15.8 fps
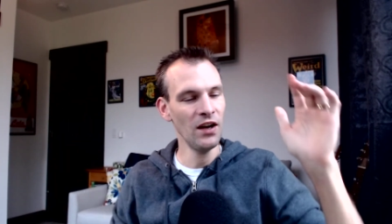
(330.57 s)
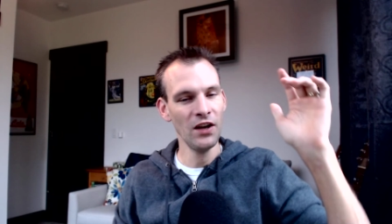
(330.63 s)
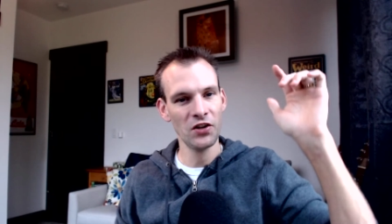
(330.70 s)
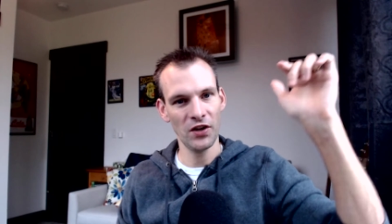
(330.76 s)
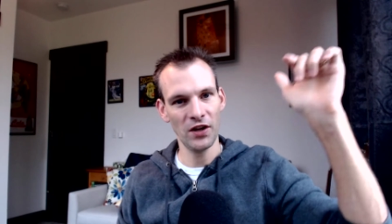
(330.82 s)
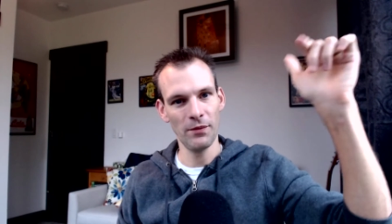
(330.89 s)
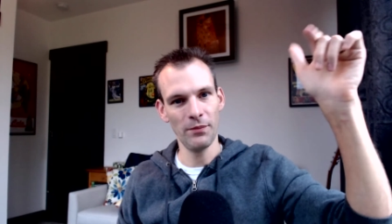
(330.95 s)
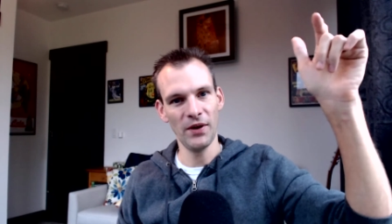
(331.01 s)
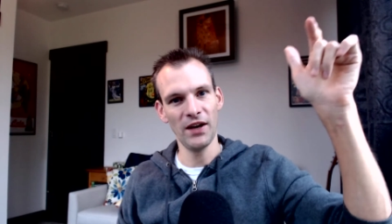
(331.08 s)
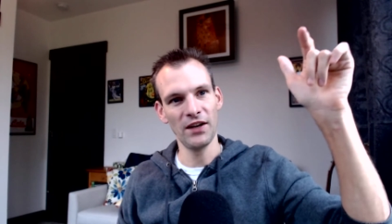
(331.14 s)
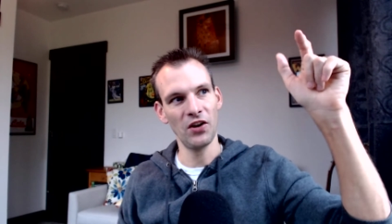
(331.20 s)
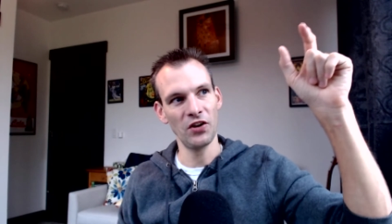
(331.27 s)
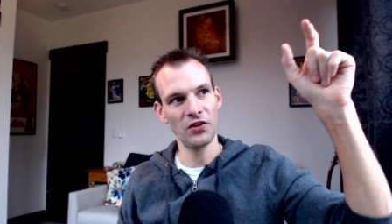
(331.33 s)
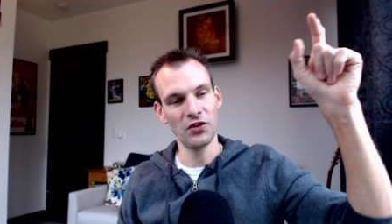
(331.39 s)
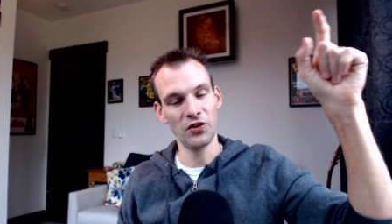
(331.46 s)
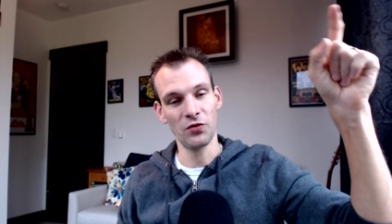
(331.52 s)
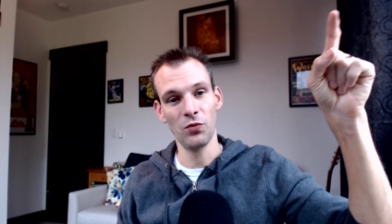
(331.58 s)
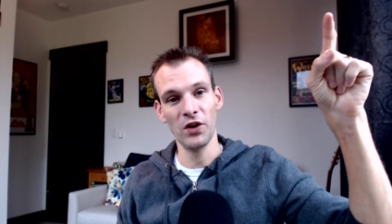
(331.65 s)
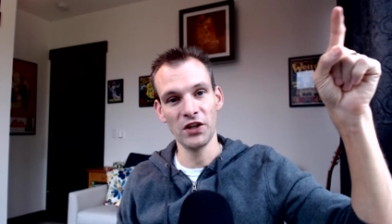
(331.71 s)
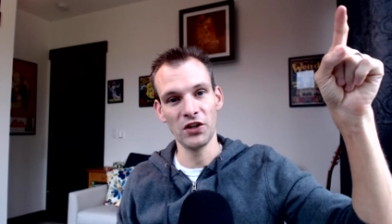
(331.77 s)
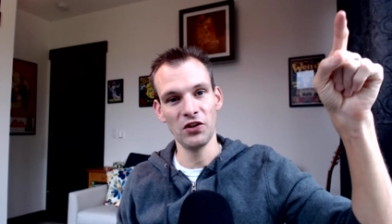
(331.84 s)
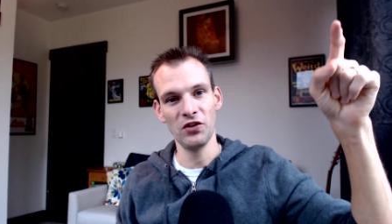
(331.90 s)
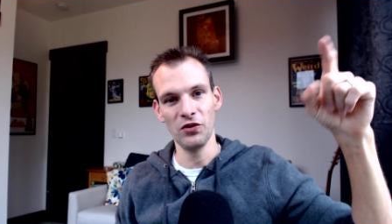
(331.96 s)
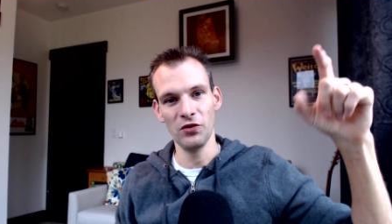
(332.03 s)
trying to bodyguard this
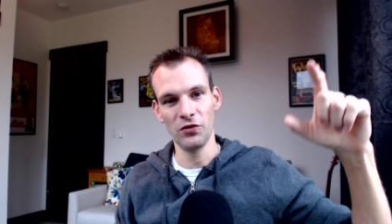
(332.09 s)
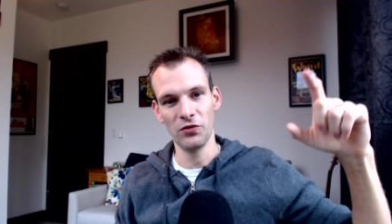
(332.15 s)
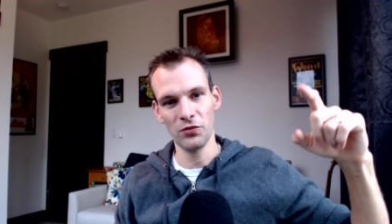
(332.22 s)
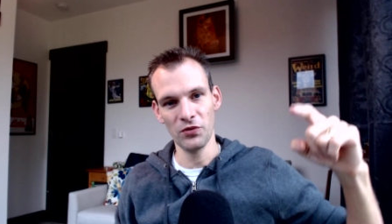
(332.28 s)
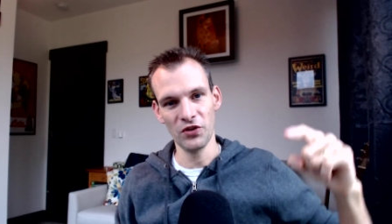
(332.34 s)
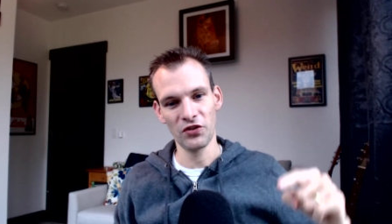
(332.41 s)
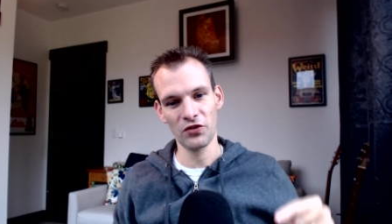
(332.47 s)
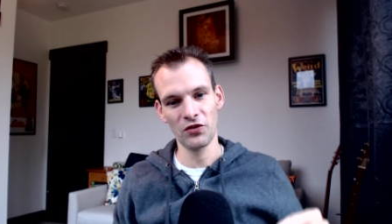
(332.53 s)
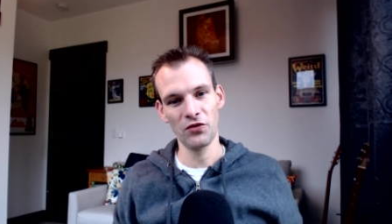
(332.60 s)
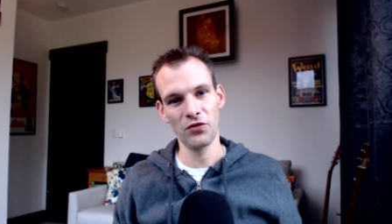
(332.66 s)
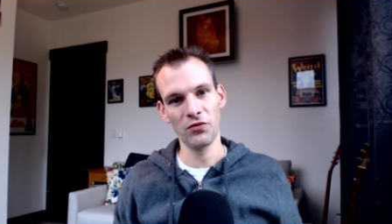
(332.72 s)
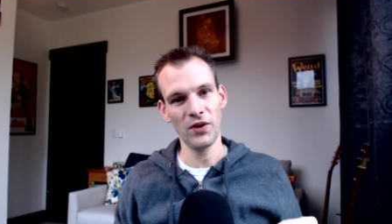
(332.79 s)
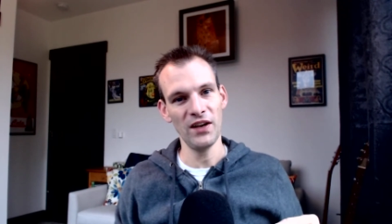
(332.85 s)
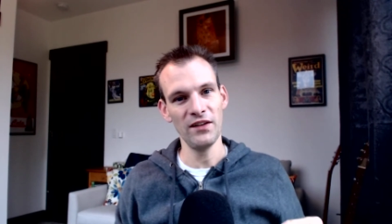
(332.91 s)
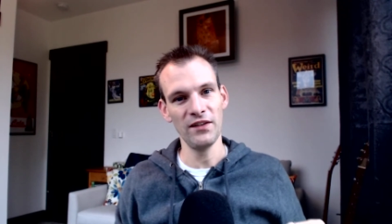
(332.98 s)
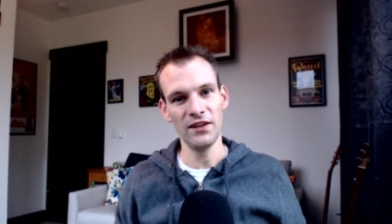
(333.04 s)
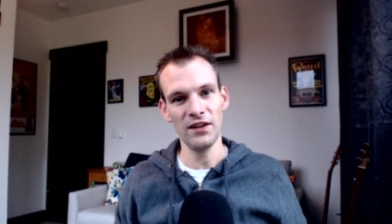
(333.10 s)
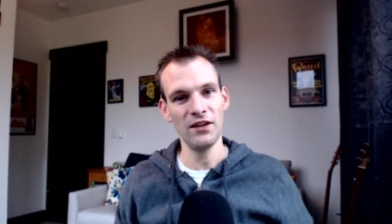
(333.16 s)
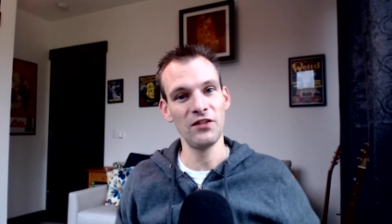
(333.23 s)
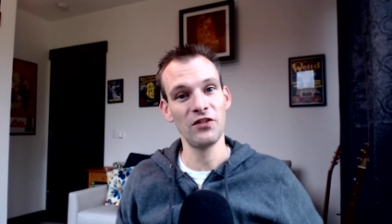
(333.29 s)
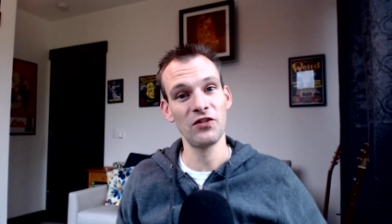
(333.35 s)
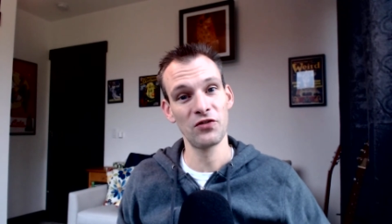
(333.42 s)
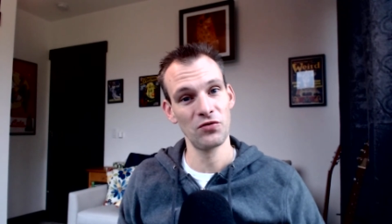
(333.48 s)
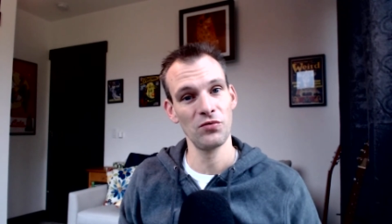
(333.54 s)
one dude through this crazy
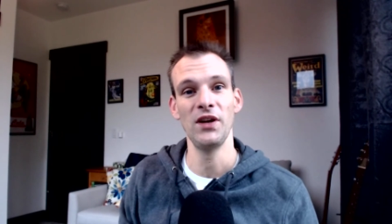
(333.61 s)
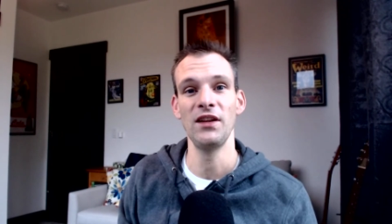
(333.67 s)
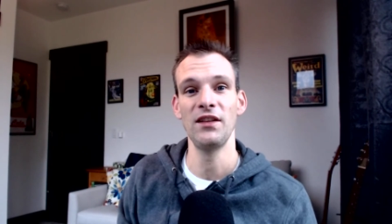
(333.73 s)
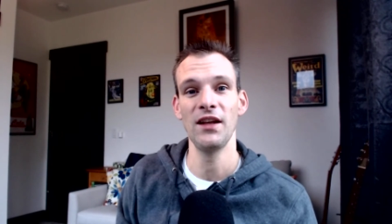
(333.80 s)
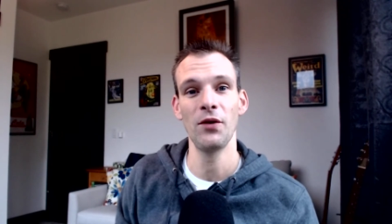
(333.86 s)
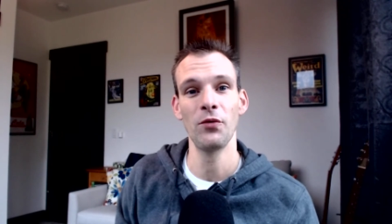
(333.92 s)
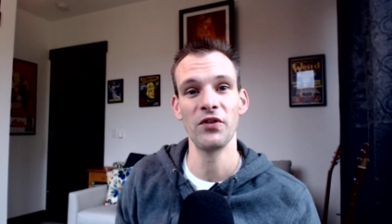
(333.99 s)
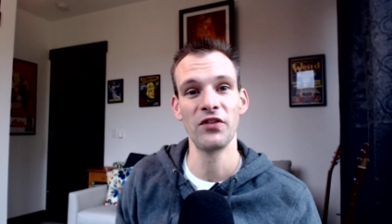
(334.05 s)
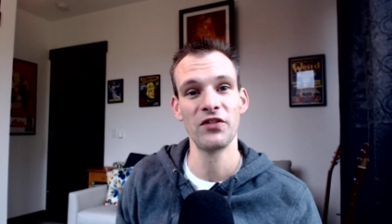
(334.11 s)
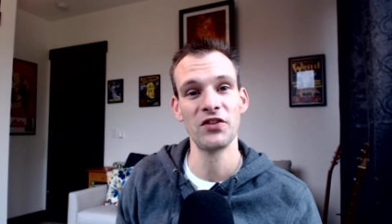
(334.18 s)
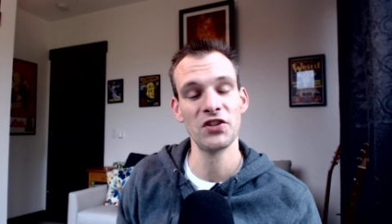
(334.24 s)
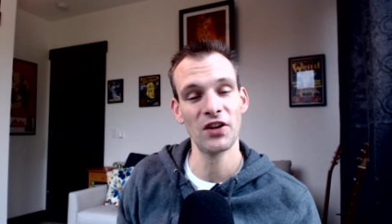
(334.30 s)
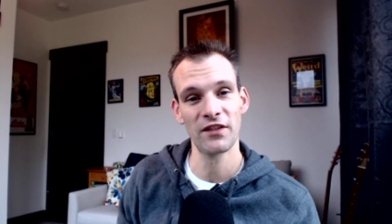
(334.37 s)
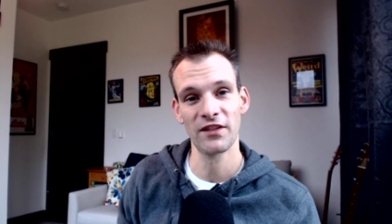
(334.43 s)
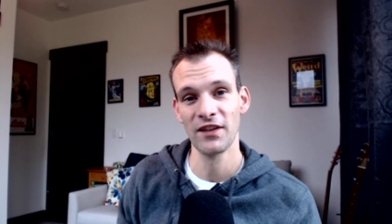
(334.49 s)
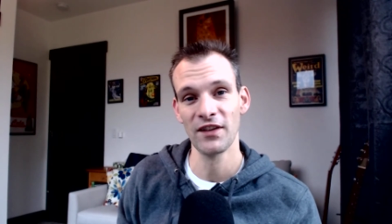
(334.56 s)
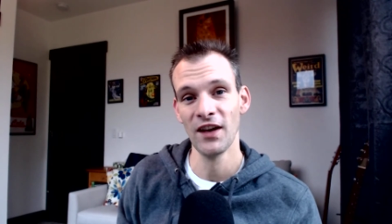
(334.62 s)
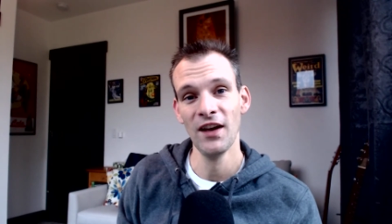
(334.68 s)
street that was just,